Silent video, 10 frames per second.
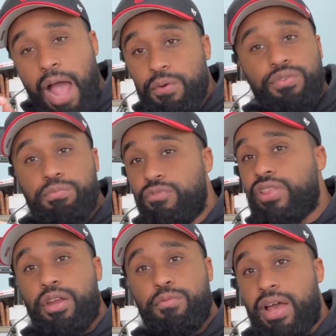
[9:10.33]
I would
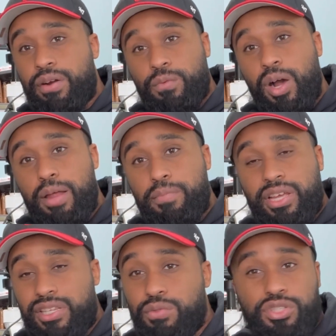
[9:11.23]
remove that no matter what,
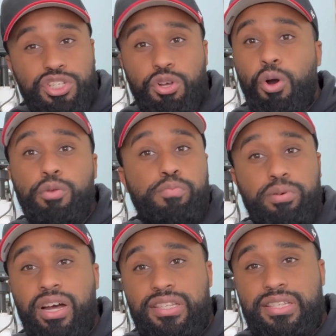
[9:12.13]
because it was just old
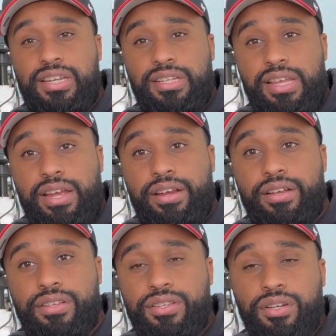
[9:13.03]
blood sitting there.
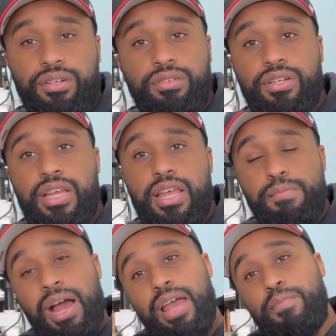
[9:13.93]
So
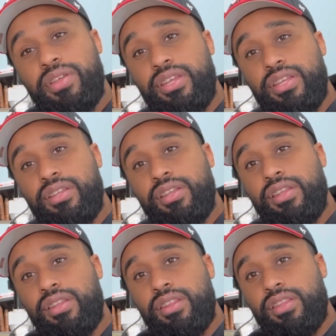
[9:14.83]
in my opinion,
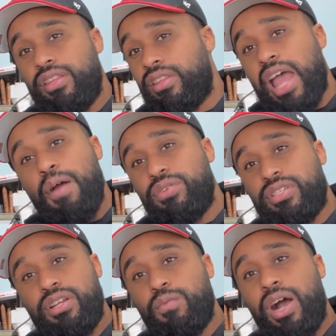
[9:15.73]
that
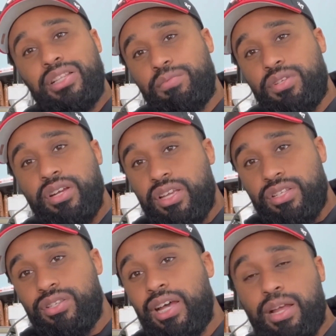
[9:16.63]
was going to wind up turning
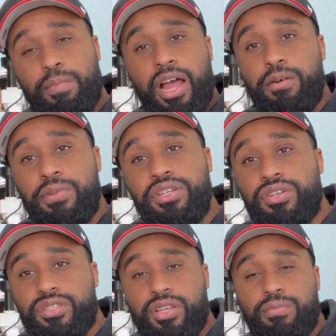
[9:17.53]
into like a
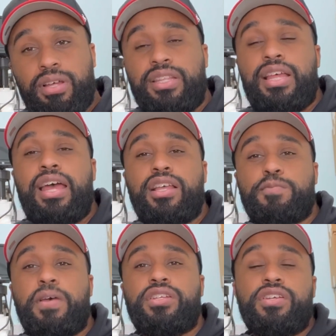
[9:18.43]
pyometra or something like that,
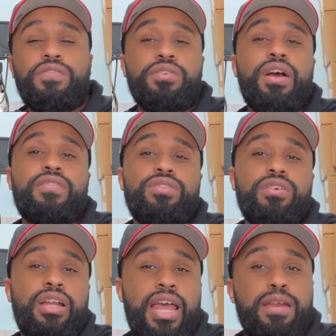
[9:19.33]
especially if you don't have the
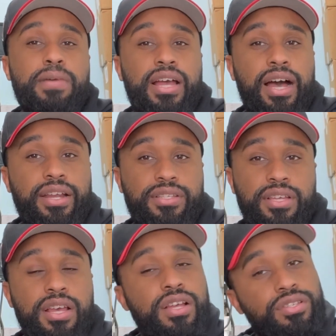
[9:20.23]
dog on
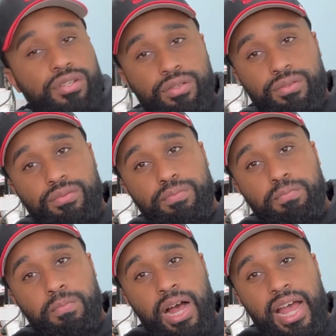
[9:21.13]
antibiotics. So
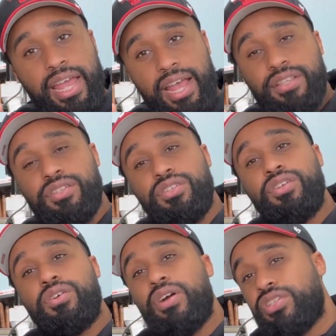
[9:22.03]
my answer to
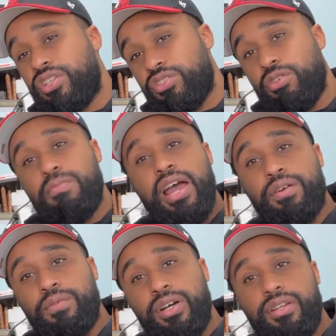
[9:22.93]
your question is, no
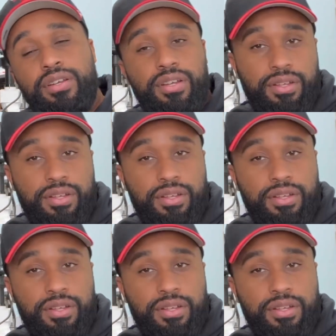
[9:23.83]
matter what,